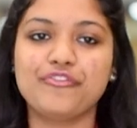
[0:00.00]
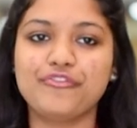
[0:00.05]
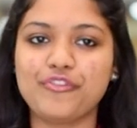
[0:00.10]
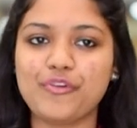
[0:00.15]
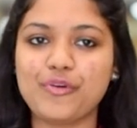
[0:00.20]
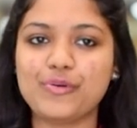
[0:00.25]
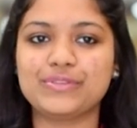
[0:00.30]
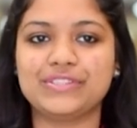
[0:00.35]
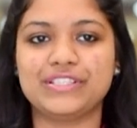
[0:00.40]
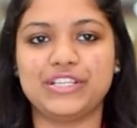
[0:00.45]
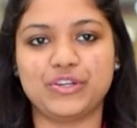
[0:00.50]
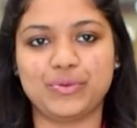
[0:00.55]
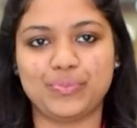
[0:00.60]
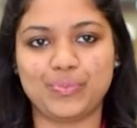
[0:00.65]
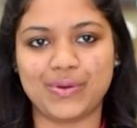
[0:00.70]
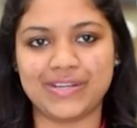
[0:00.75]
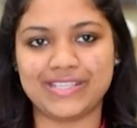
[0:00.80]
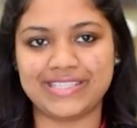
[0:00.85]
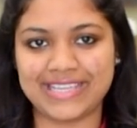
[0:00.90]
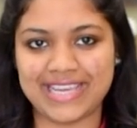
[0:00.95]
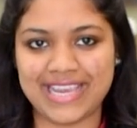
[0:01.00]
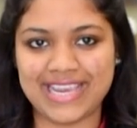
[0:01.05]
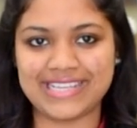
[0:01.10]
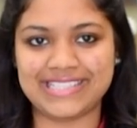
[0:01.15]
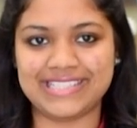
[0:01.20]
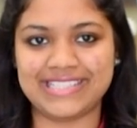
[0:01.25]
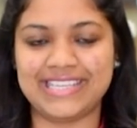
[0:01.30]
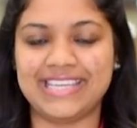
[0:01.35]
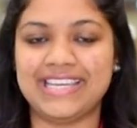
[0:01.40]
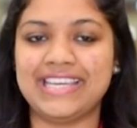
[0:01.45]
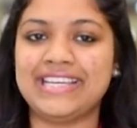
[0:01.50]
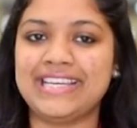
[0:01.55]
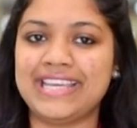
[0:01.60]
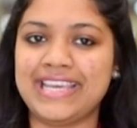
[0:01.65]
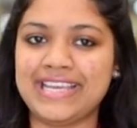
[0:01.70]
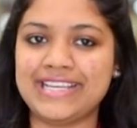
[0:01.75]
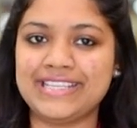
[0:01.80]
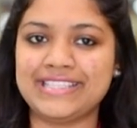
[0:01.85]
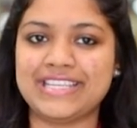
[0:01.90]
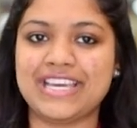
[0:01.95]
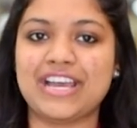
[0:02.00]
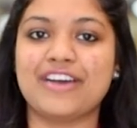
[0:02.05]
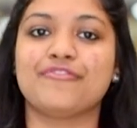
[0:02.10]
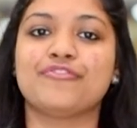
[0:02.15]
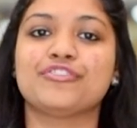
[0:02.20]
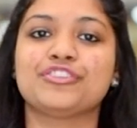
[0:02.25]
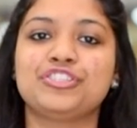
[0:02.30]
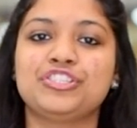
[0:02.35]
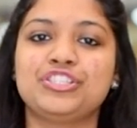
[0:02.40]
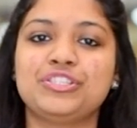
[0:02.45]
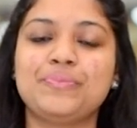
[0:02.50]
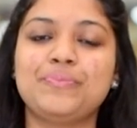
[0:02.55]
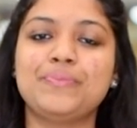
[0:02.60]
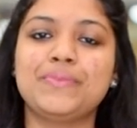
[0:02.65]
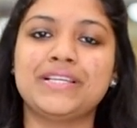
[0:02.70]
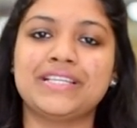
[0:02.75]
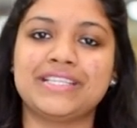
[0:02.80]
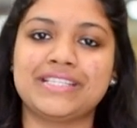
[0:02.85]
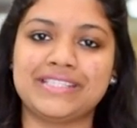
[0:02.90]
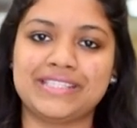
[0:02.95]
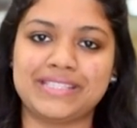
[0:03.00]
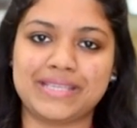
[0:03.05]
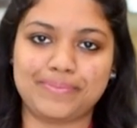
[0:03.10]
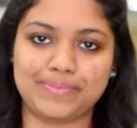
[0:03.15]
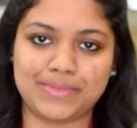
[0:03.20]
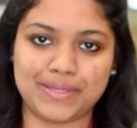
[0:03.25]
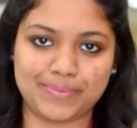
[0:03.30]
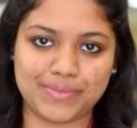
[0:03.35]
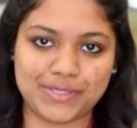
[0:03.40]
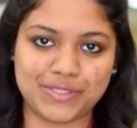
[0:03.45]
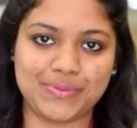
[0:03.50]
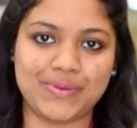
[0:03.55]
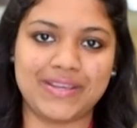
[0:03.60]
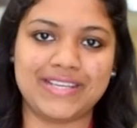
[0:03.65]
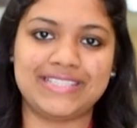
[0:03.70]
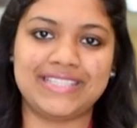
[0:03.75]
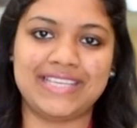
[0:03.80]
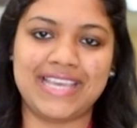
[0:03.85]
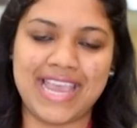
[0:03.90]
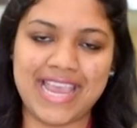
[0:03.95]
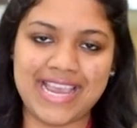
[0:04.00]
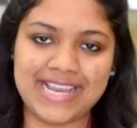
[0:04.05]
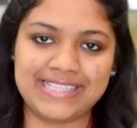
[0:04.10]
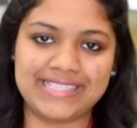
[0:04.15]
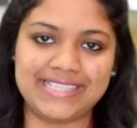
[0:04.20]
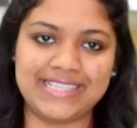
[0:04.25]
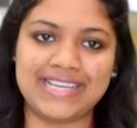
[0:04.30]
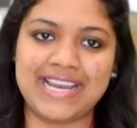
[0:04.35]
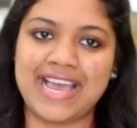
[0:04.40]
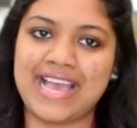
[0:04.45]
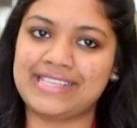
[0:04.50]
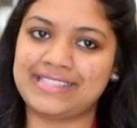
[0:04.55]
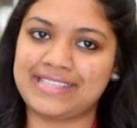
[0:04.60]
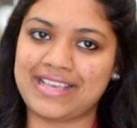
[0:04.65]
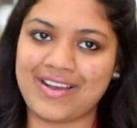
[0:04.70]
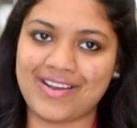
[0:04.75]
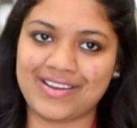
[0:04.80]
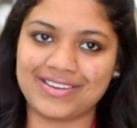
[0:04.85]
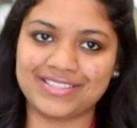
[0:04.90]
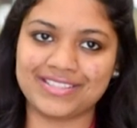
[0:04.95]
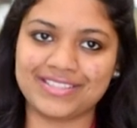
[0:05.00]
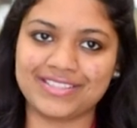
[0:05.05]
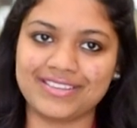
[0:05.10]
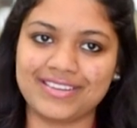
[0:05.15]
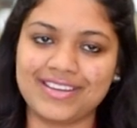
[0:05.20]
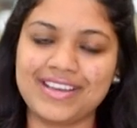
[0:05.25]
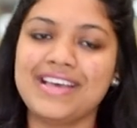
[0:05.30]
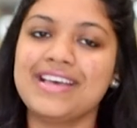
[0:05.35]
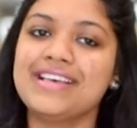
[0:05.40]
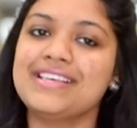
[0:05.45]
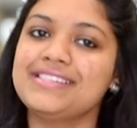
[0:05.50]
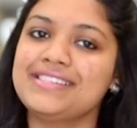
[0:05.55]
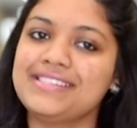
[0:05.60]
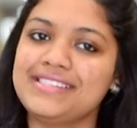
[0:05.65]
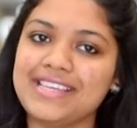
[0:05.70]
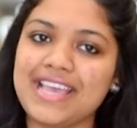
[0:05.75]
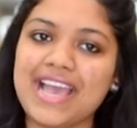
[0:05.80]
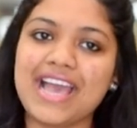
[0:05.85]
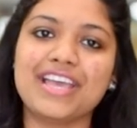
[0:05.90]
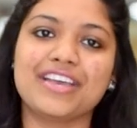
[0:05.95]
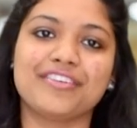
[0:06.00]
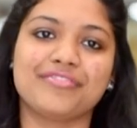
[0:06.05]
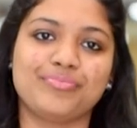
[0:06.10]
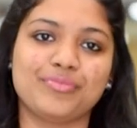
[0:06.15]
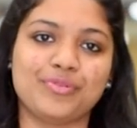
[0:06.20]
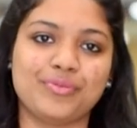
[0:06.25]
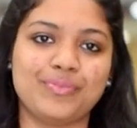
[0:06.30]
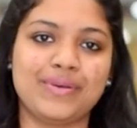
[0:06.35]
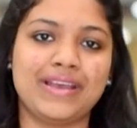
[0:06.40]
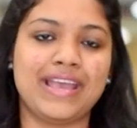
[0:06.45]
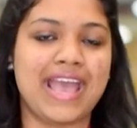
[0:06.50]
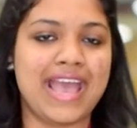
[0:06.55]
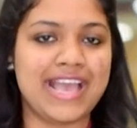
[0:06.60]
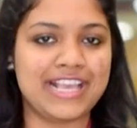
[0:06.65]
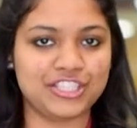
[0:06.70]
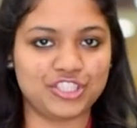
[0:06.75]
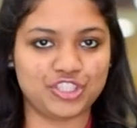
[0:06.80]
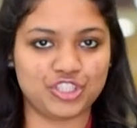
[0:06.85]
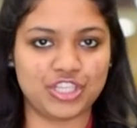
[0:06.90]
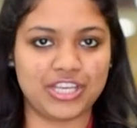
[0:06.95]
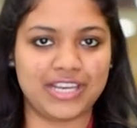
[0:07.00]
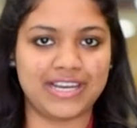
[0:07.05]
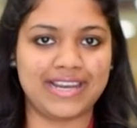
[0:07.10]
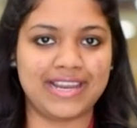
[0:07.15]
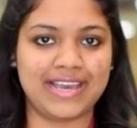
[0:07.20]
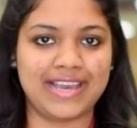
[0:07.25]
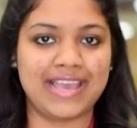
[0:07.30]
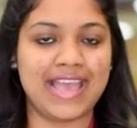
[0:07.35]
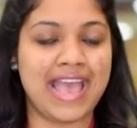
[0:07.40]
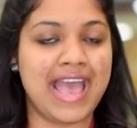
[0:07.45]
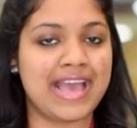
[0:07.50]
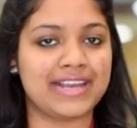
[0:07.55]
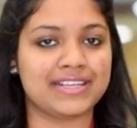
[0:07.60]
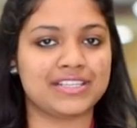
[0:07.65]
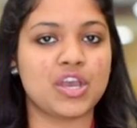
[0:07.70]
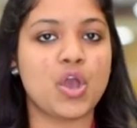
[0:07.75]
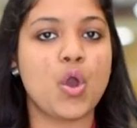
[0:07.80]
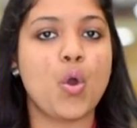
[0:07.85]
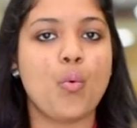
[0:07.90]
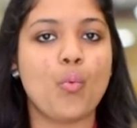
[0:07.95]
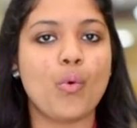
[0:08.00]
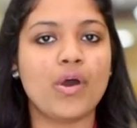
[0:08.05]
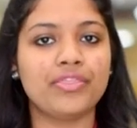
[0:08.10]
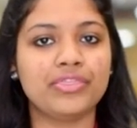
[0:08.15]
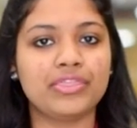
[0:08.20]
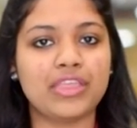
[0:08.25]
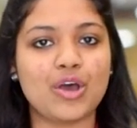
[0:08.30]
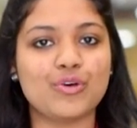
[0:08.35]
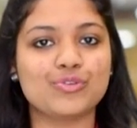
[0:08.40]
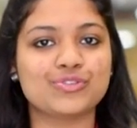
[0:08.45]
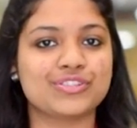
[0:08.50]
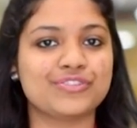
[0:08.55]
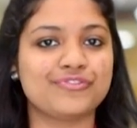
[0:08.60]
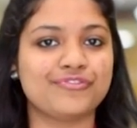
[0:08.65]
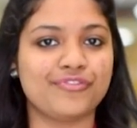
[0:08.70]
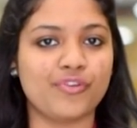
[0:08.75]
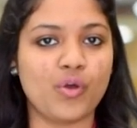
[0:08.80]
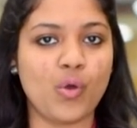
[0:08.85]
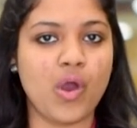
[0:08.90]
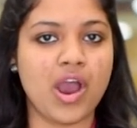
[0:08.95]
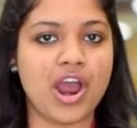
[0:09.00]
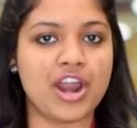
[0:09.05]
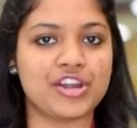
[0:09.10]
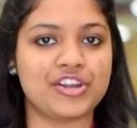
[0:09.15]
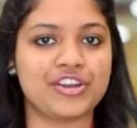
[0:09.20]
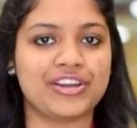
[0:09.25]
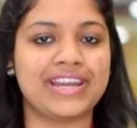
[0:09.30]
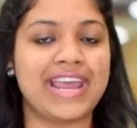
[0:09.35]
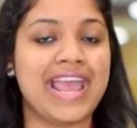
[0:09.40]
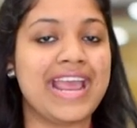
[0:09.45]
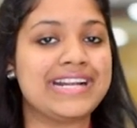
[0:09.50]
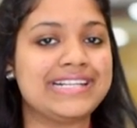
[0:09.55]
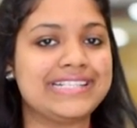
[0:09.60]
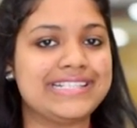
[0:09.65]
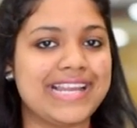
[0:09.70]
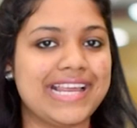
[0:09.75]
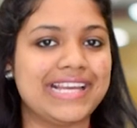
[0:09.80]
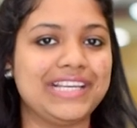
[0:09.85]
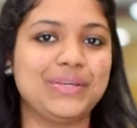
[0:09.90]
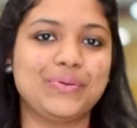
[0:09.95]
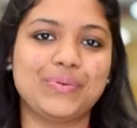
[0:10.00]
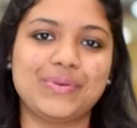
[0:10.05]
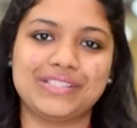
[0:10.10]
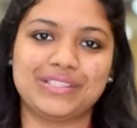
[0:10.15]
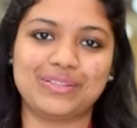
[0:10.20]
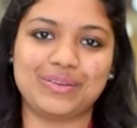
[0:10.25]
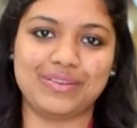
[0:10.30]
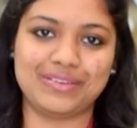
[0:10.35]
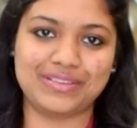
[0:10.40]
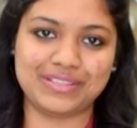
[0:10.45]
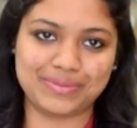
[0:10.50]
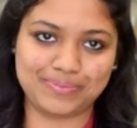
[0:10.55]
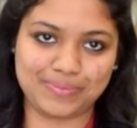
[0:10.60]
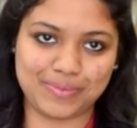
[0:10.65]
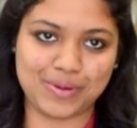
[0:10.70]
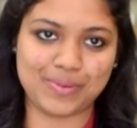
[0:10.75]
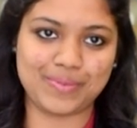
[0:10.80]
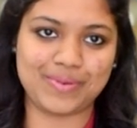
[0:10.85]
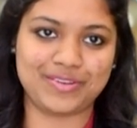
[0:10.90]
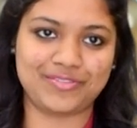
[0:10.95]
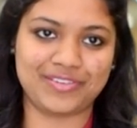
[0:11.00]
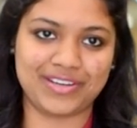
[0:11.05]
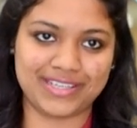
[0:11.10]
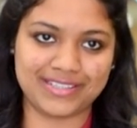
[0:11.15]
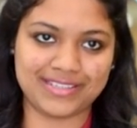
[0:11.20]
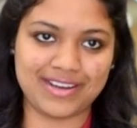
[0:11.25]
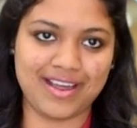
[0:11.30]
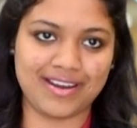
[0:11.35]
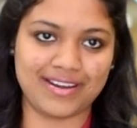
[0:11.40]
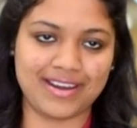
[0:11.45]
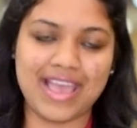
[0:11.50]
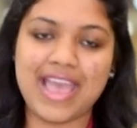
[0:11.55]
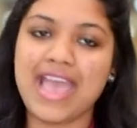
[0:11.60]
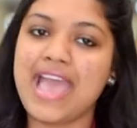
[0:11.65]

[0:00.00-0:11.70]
40.80 in India for shipment in September 2018 as under CIF Mumbai and Chennai at $1,410 per metric ton